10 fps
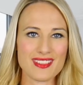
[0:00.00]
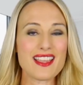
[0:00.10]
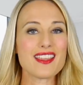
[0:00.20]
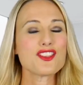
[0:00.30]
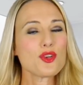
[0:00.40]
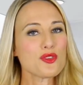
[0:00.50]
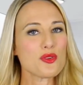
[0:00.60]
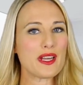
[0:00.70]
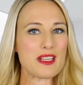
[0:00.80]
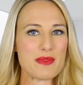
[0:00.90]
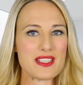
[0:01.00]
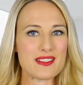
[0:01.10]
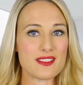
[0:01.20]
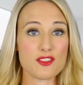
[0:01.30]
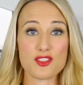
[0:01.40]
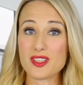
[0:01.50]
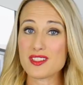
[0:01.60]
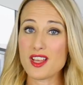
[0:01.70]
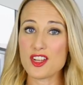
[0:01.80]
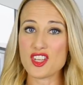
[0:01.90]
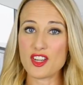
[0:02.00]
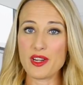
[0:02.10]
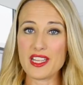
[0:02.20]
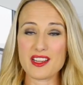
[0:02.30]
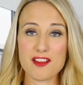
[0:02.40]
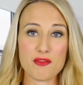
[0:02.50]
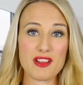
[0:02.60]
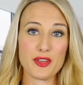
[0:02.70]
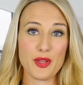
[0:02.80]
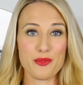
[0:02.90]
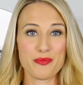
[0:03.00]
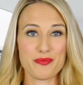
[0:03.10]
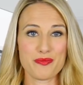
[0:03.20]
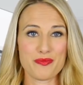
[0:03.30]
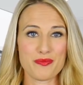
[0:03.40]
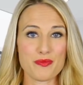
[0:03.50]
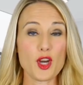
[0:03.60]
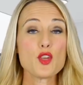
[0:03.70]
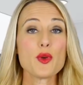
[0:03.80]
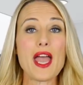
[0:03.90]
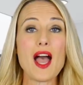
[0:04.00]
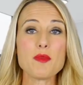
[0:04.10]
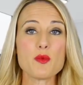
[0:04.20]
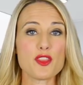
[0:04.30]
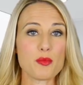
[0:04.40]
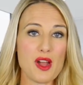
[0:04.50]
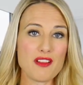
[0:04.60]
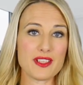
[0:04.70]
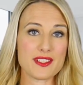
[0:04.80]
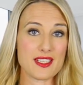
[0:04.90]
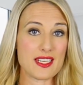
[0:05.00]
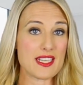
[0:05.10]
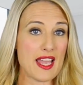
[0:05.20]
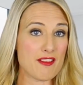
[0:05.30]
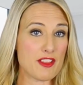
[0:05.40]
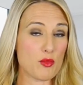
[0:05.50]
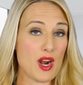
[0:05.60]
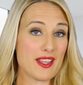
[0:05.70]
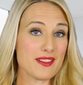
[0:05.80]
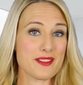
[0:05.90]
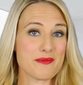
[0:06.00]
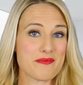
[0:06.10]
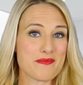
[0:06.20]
Is your trading business just not generating enough revenue? Are you unhappy with the profits and need to have them rise?